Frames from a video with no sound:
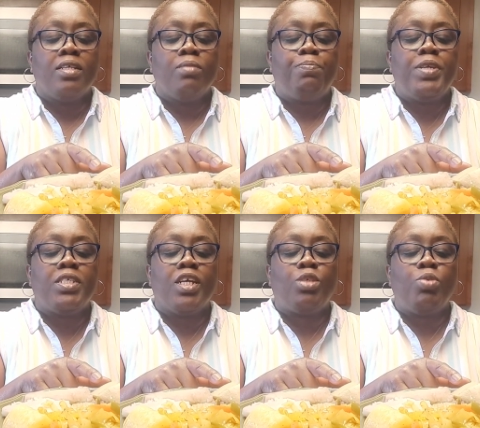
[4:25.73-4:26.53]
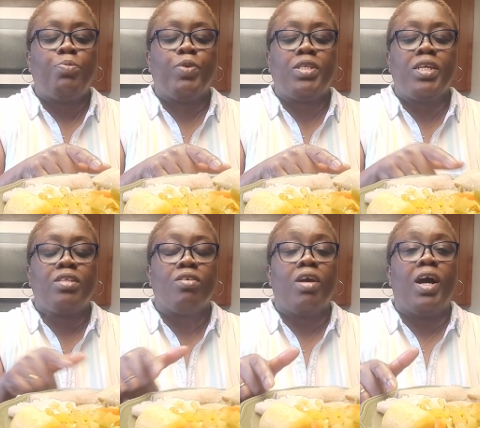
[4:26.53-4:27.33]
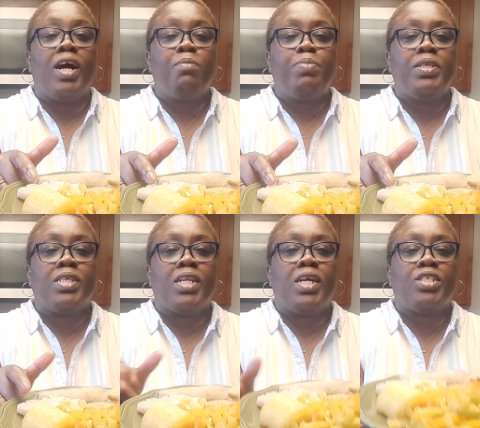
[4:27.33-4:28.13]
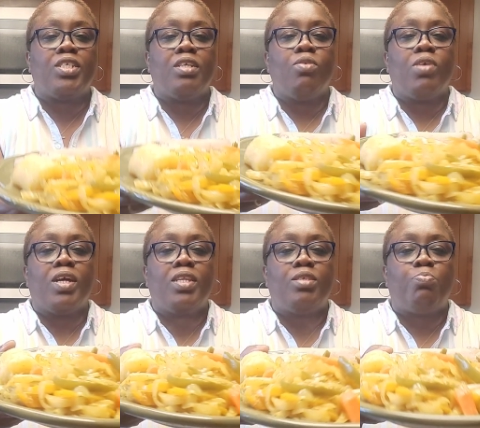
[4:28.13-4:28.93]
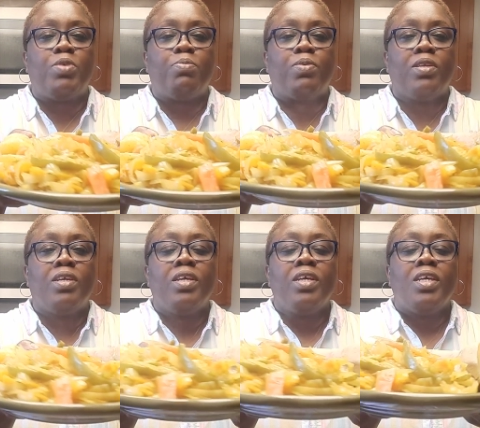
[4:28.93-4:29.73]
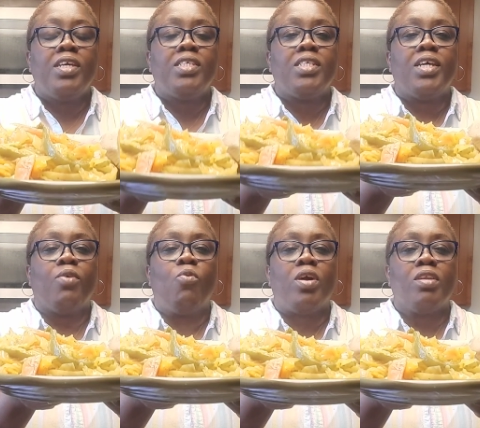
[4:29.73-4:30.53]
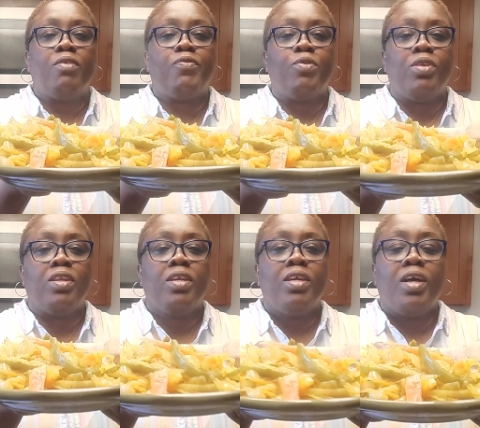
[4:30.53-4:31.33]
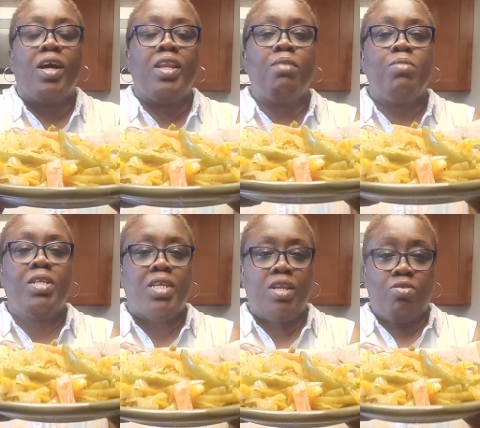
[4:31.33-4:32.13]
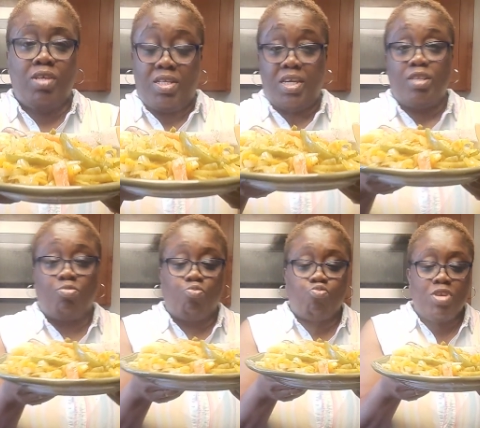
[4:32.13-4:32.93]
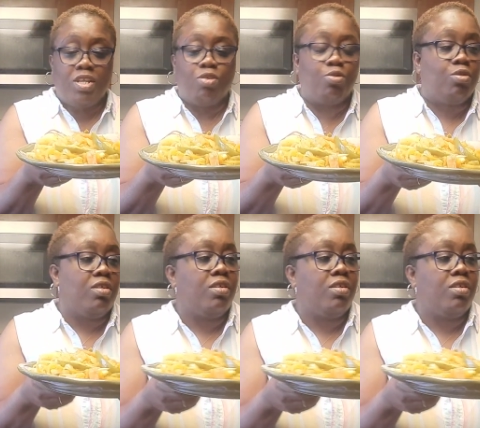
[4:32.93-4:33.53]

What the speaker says: piece of sweet potato, and piece of dashi. Look at this, people. Isn't that wonderful? And let me tell you, it tastes real good.